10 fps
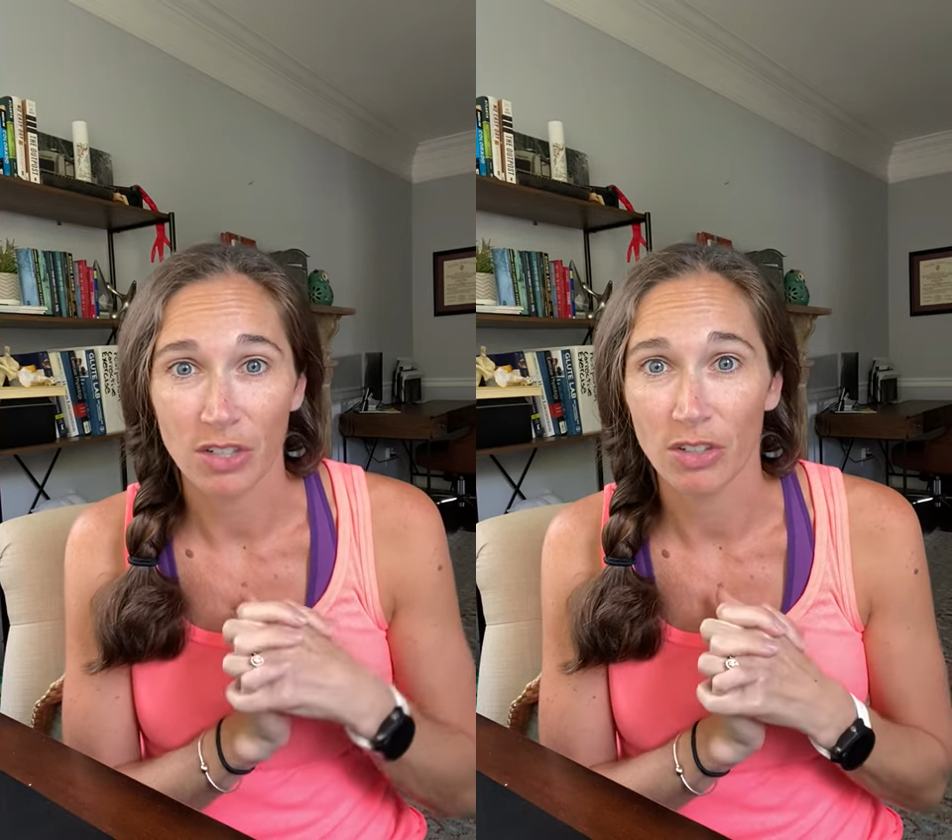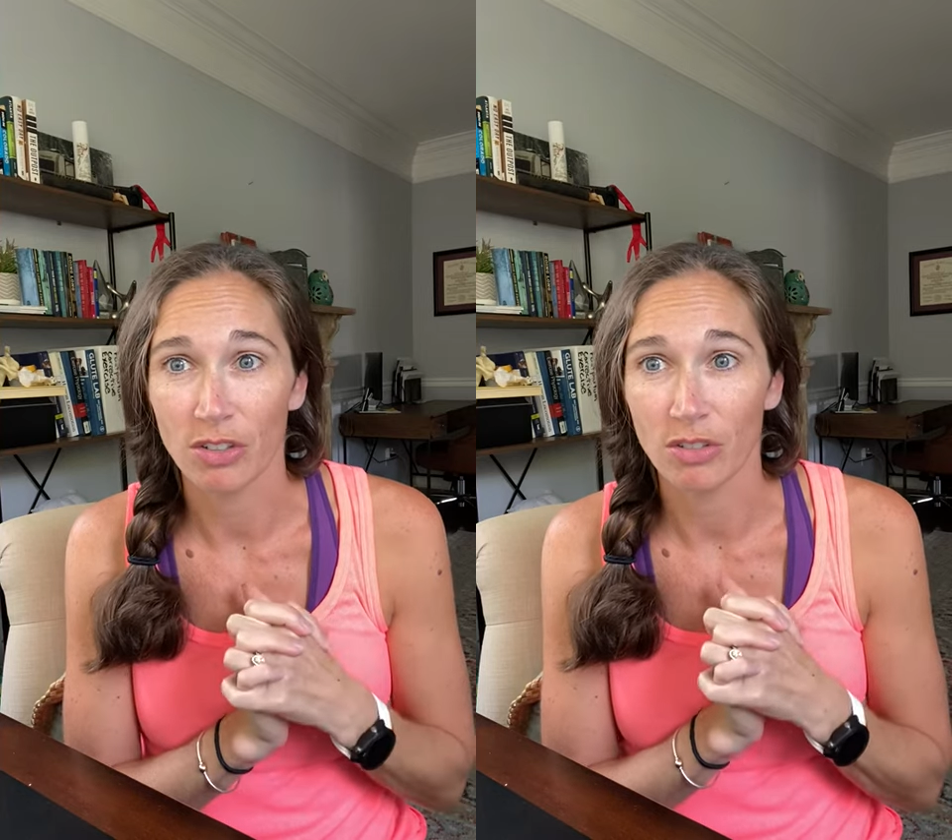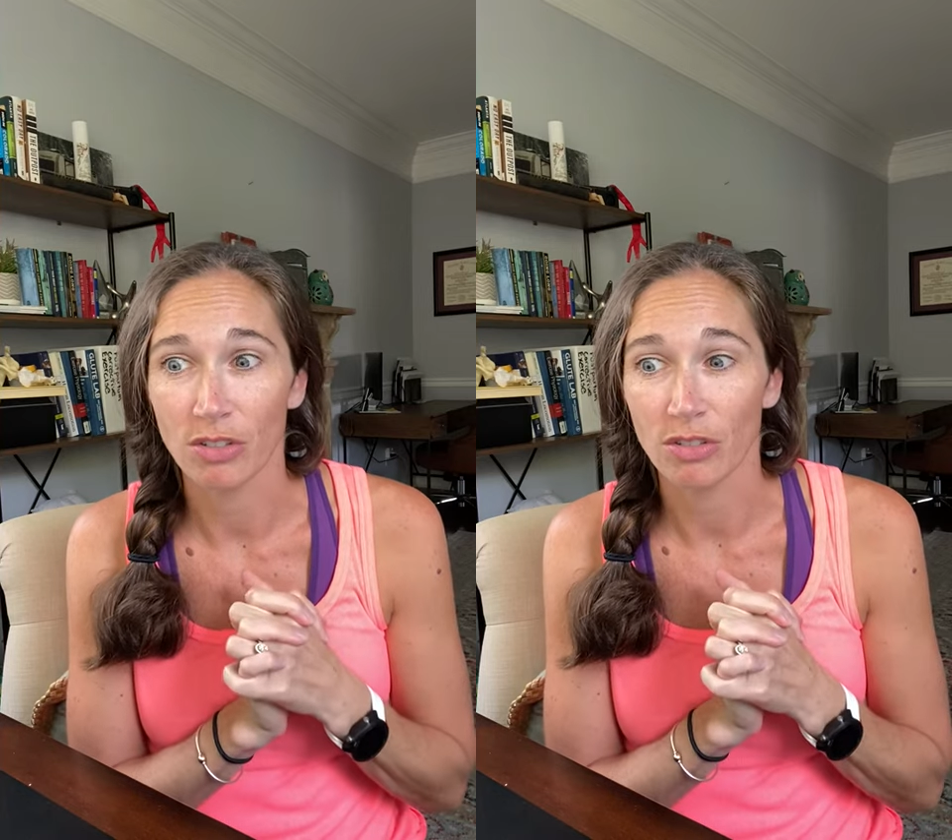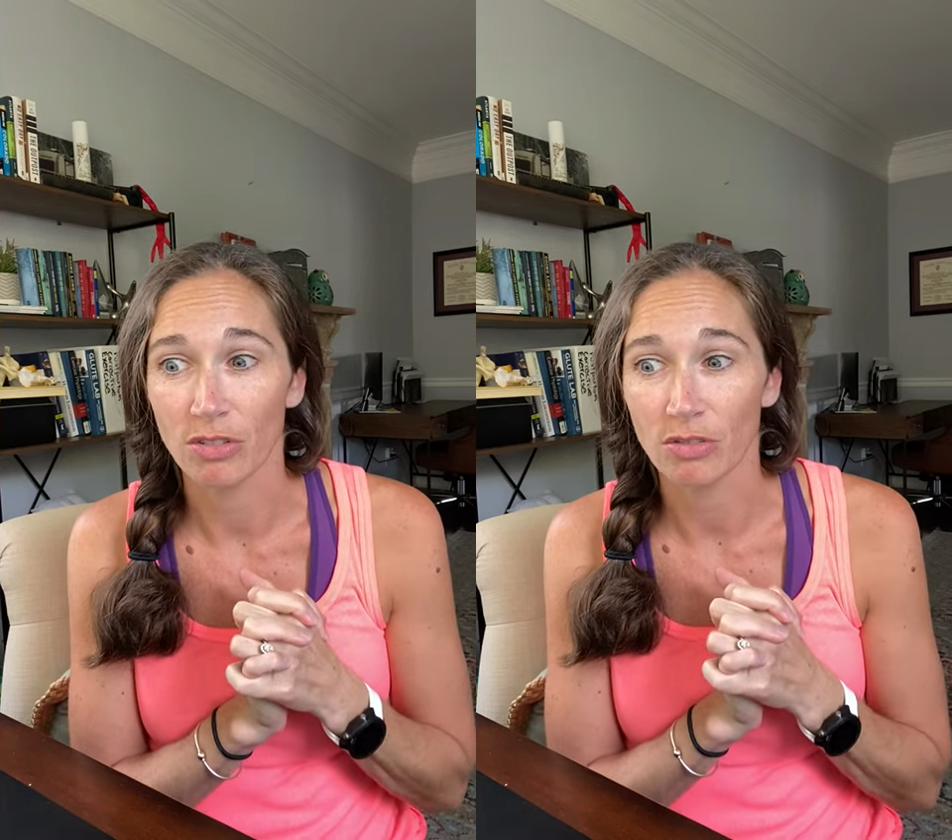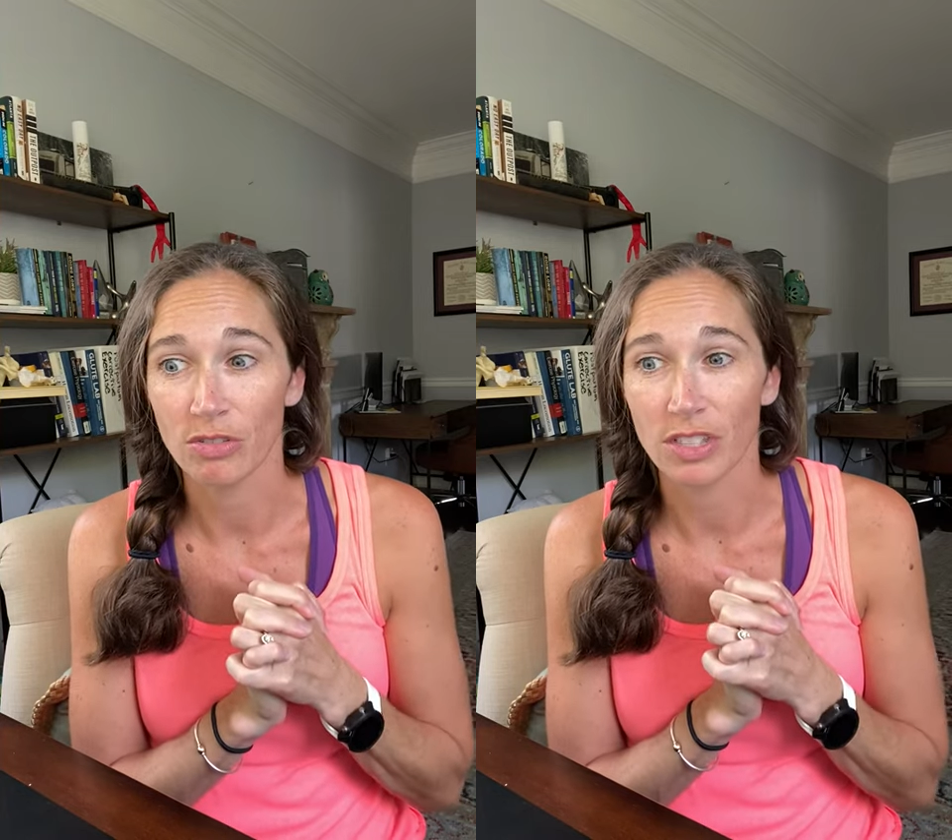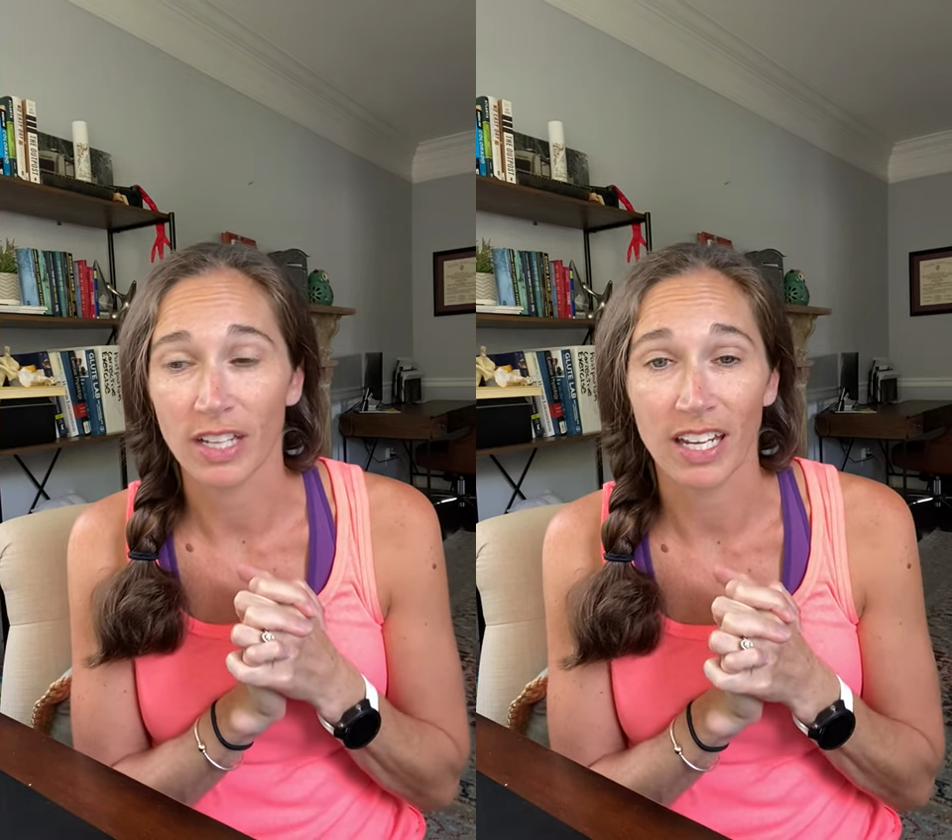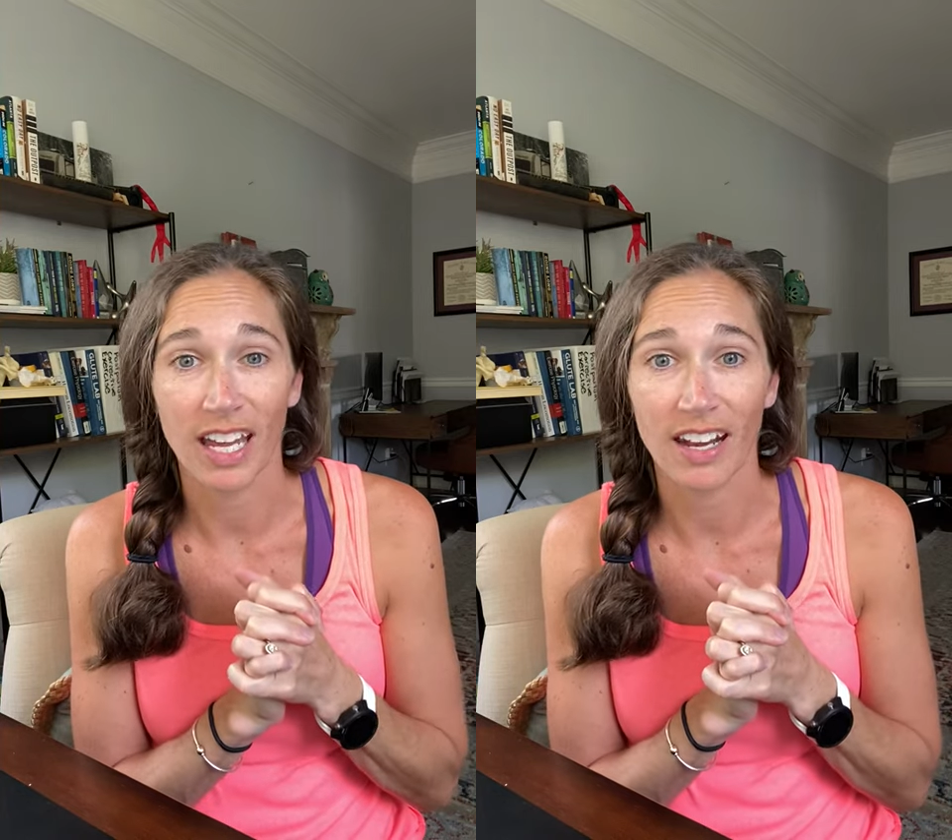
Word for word: who's looking